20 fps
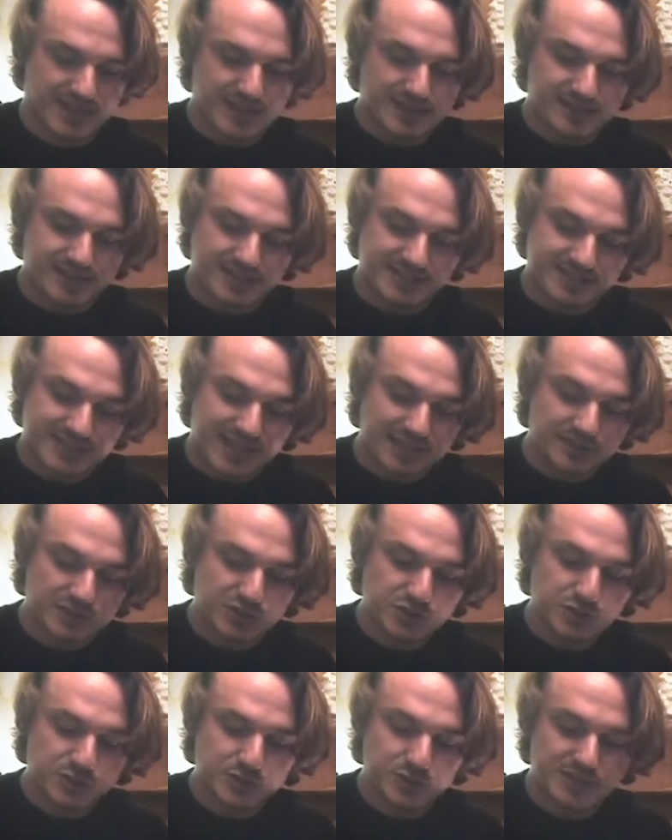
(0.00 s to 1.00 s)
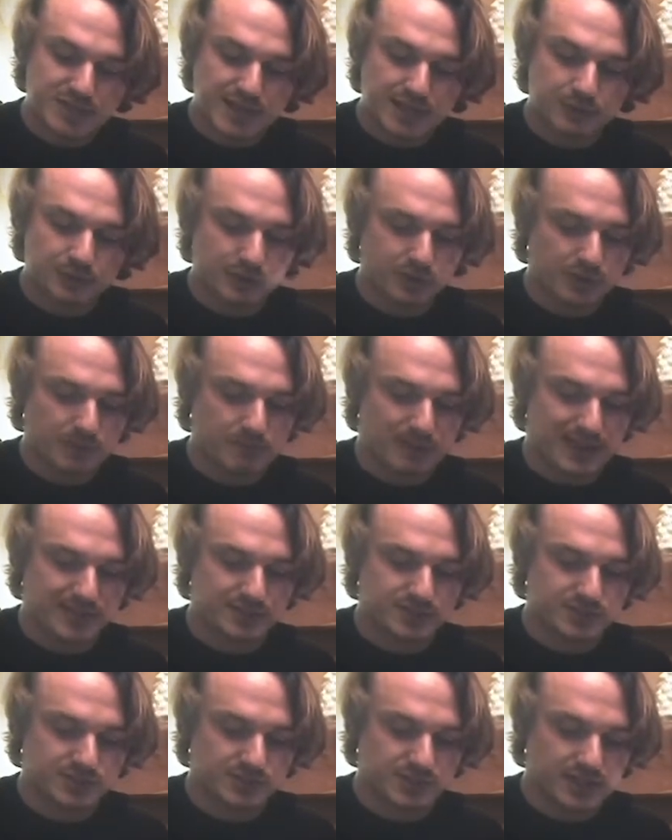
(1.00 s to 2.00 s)
They set the shoes down on the
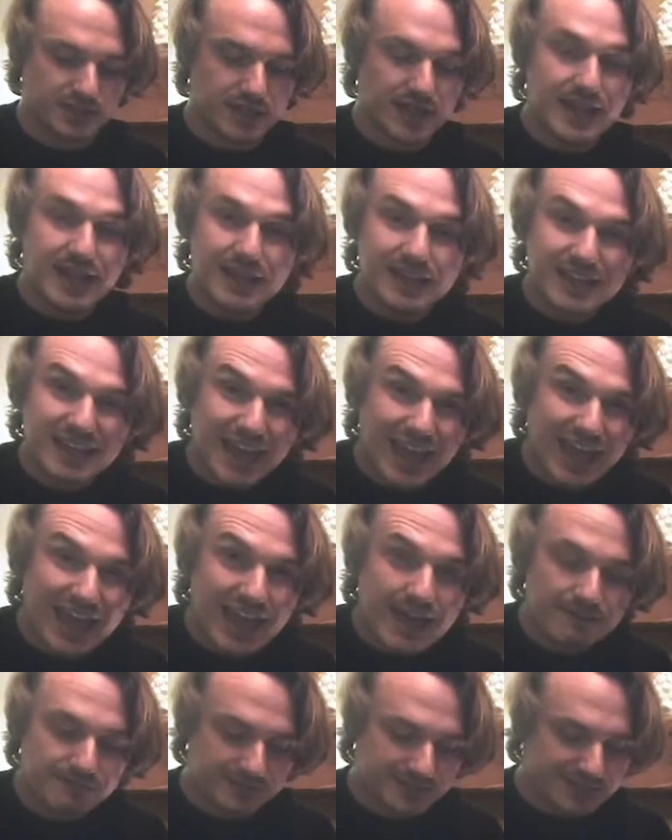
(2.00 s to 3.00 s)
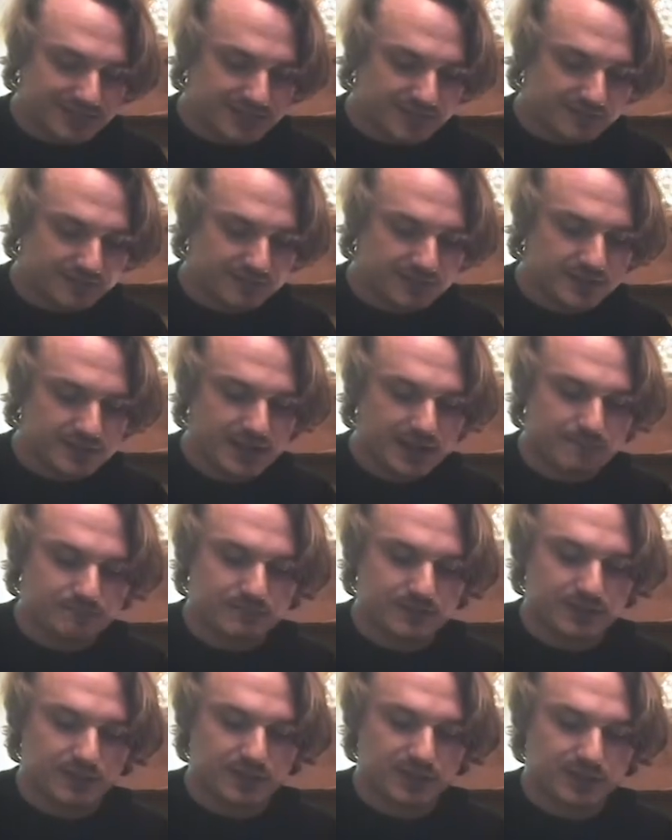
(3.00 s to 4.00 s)
bench, carefully lifted the
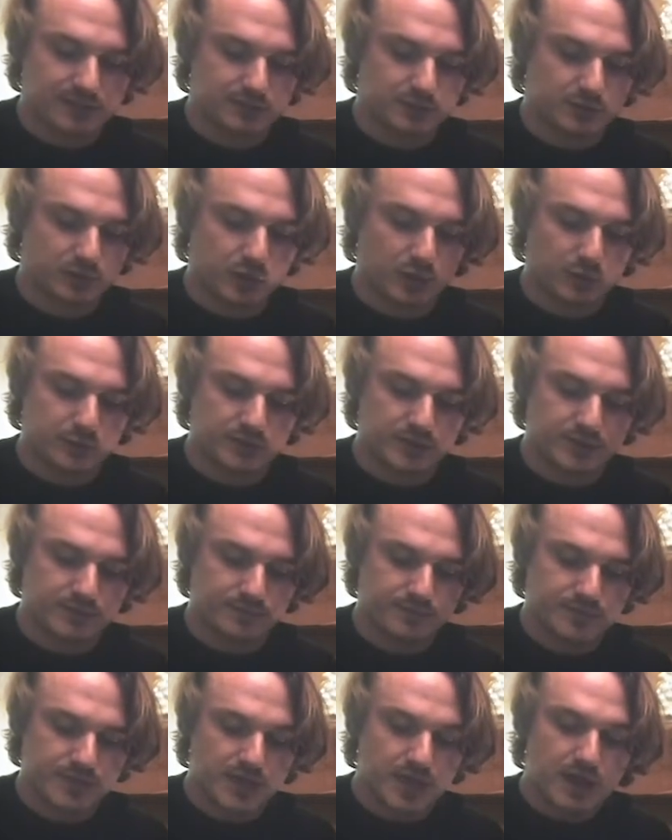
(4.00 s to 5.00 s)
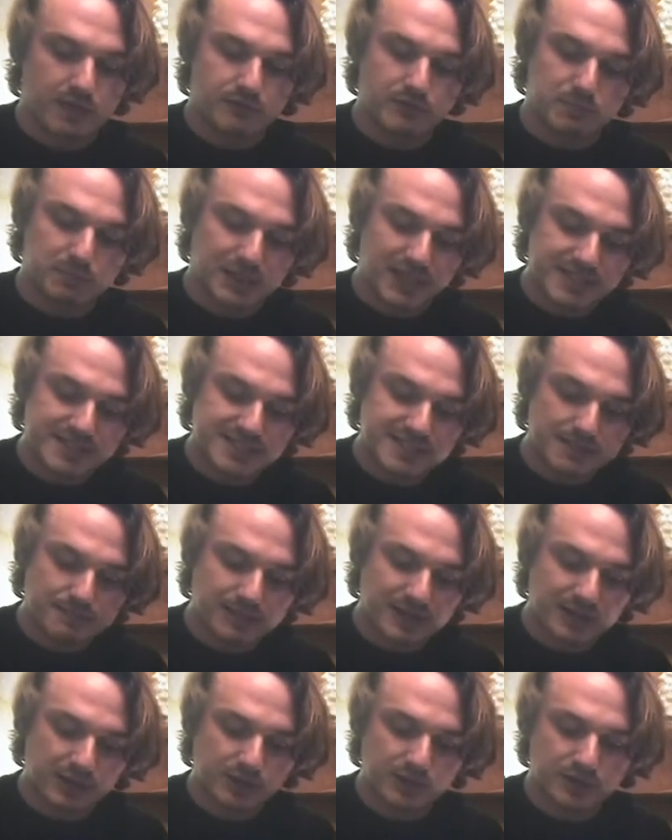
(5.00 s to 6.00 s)
Advent candle holder, replaced it
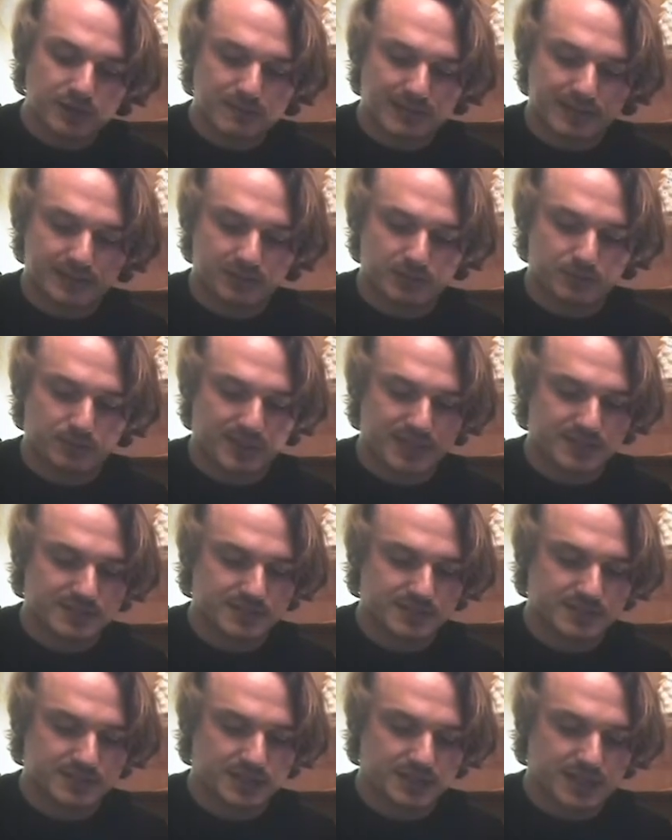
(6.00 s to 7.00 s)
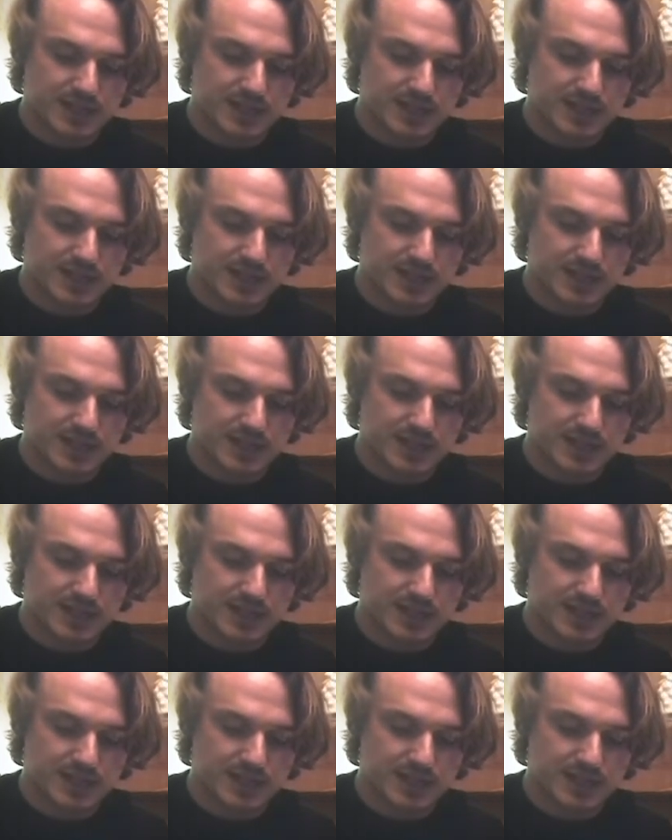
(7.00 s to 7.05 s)
back on the mantelpiece,